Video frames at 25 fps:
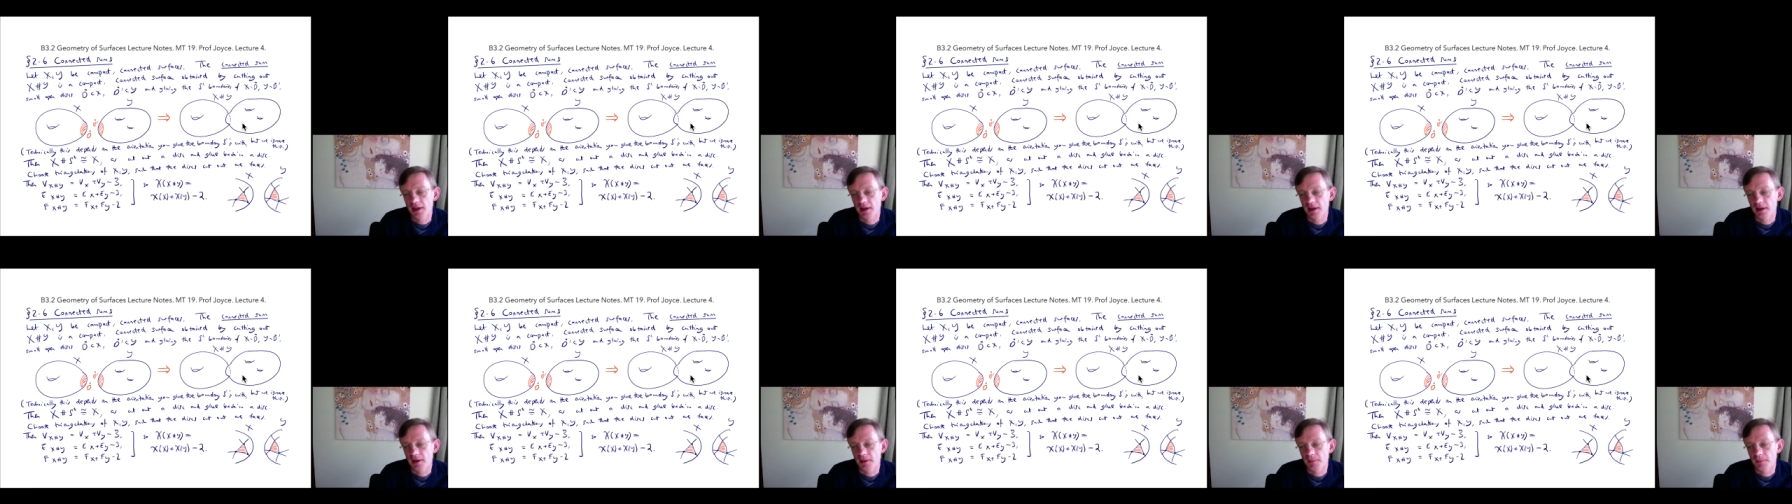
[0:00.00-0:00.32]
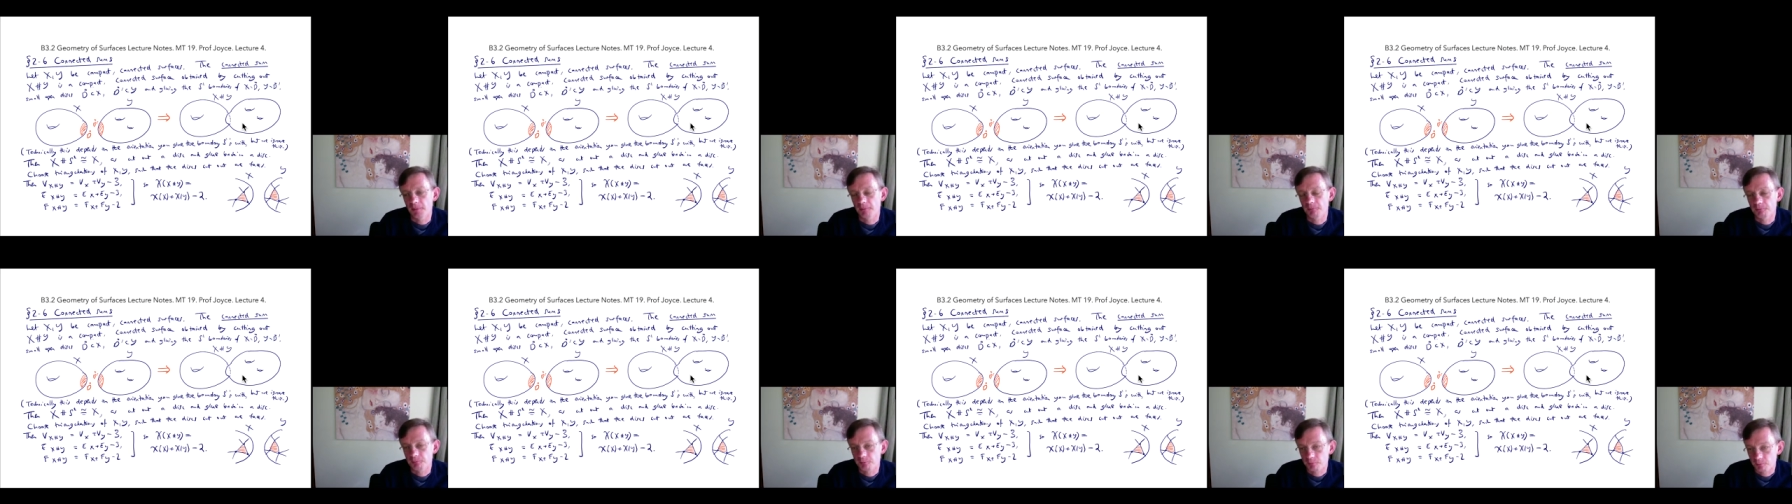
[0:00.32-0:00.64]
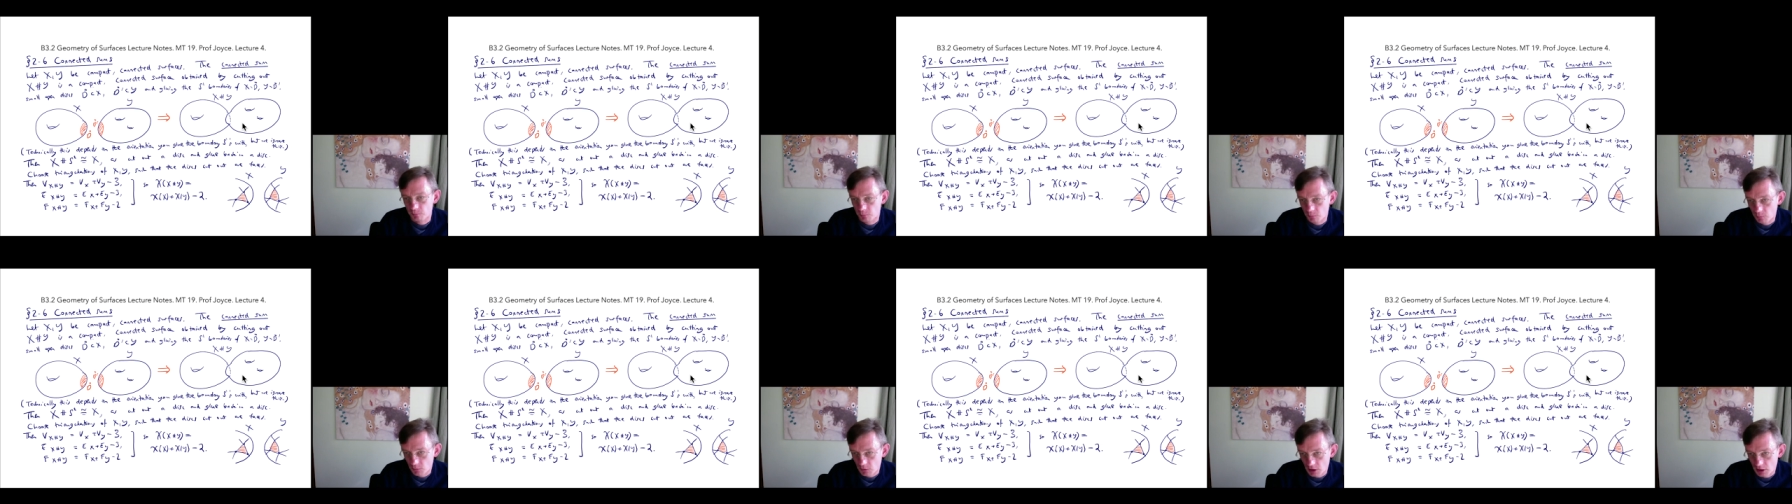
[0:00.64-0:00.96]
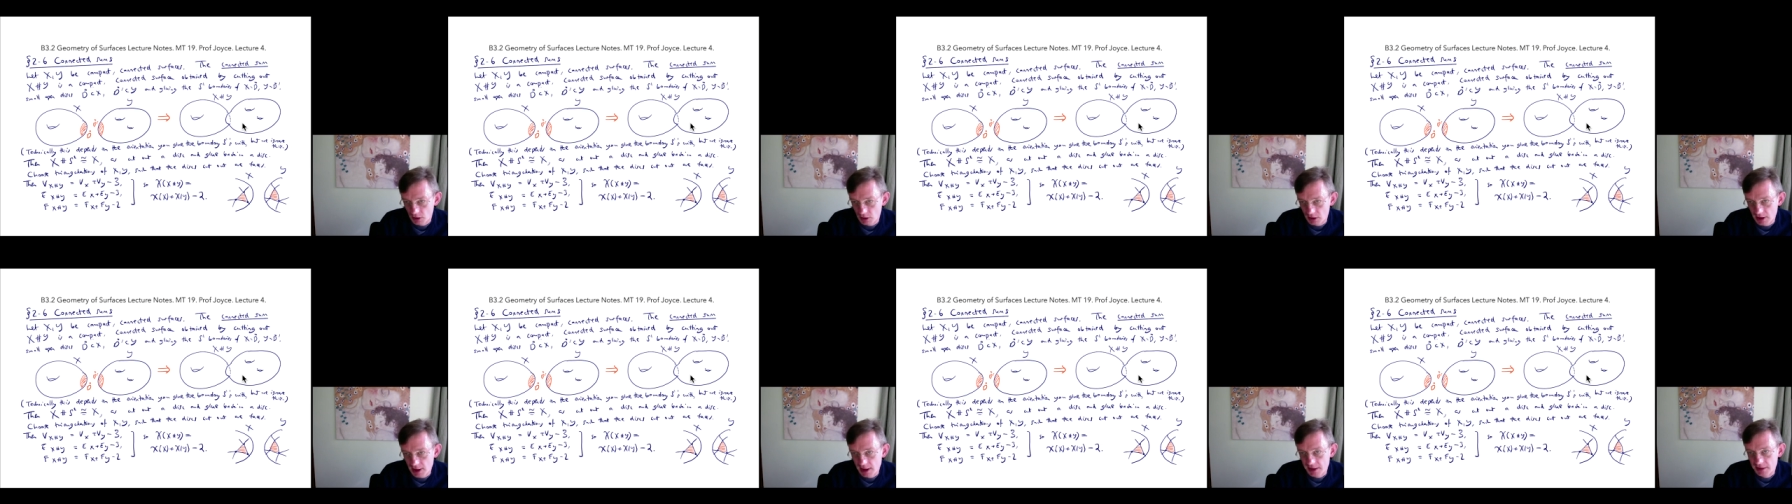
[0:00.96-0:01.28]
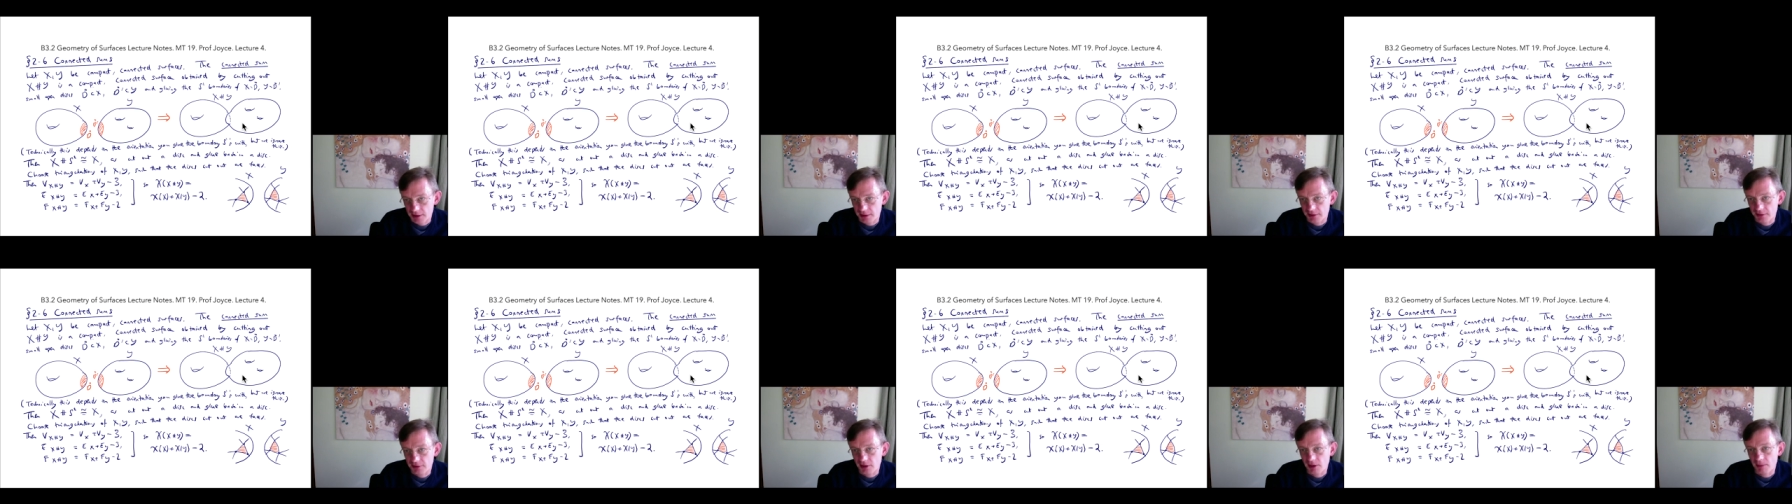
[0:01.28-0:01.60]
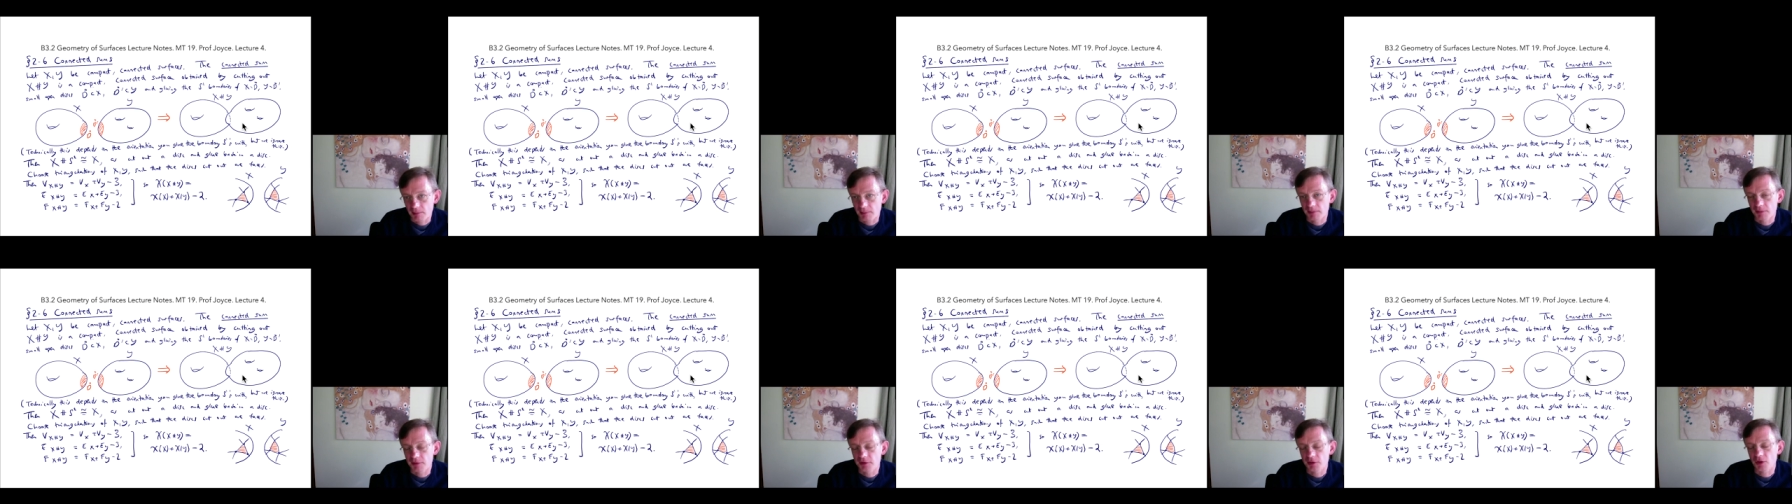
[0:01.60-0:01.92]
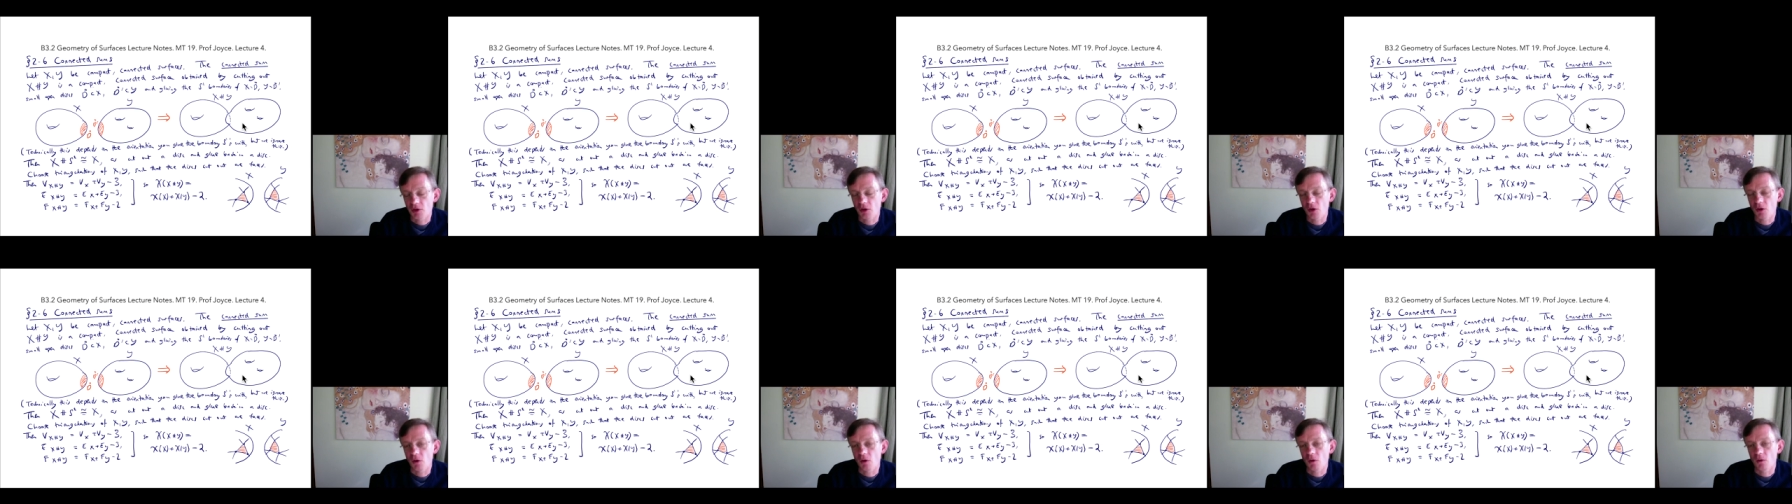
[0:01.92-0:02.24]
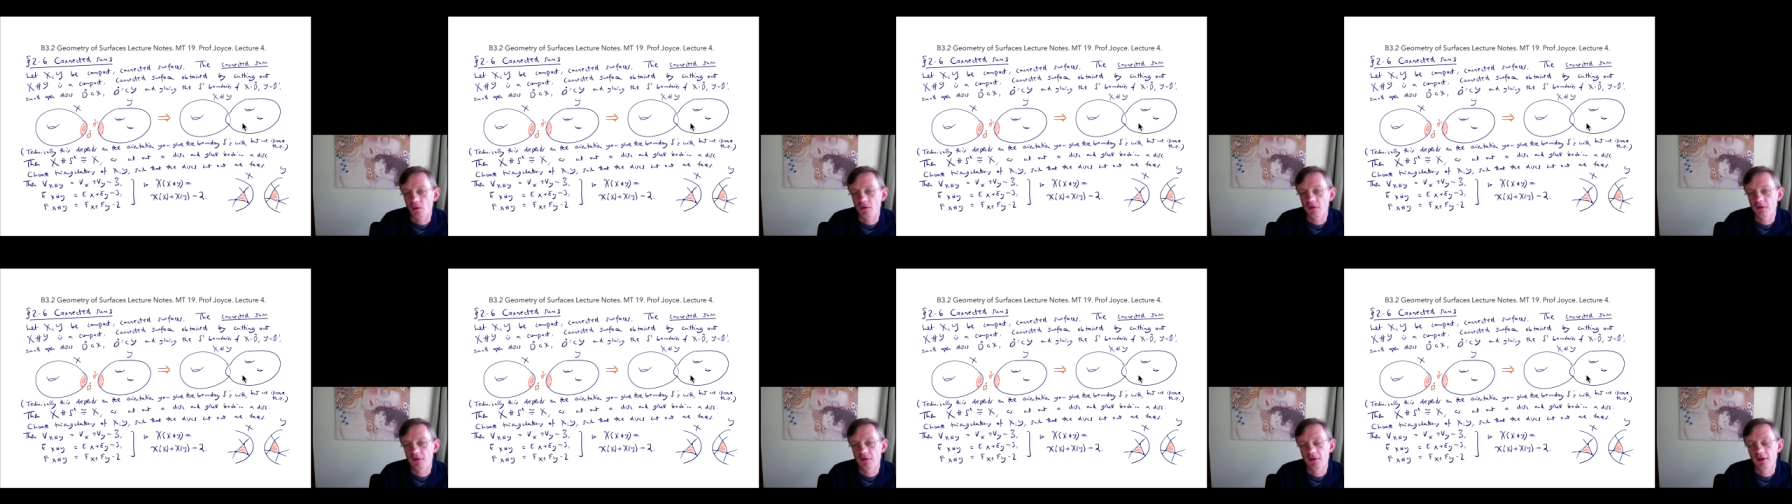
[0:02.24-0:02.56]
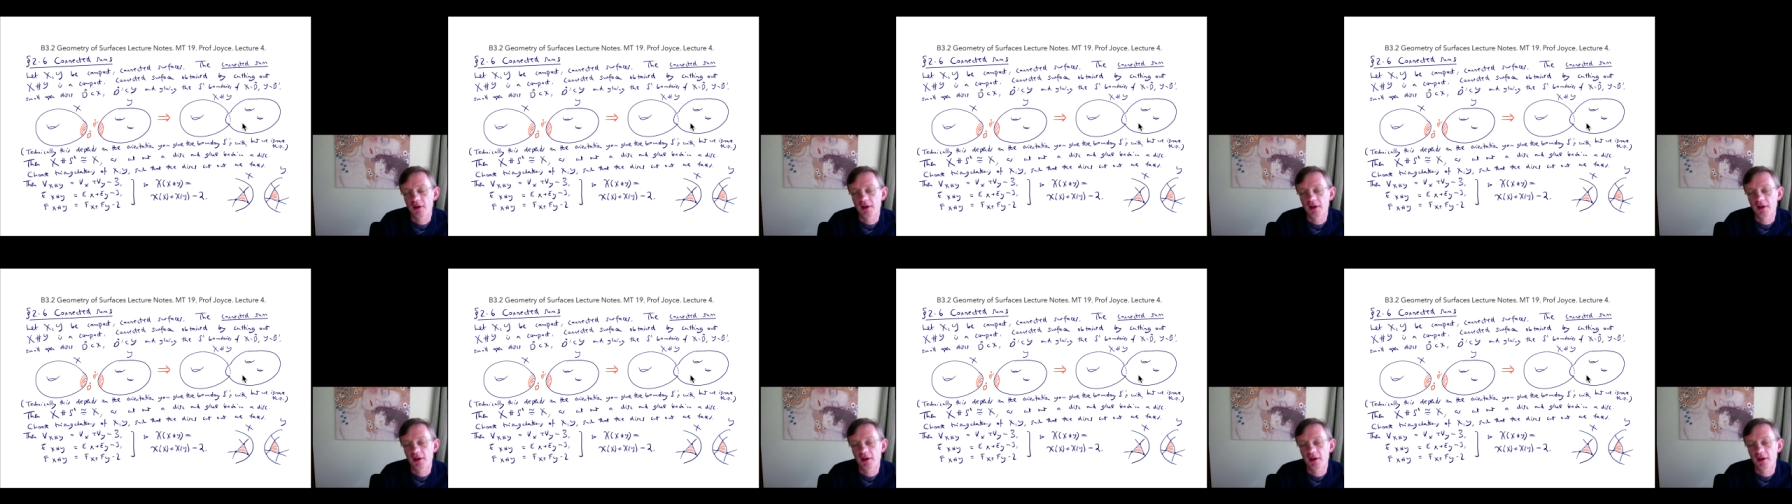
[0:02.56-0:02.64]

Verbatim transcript: um, connected sums of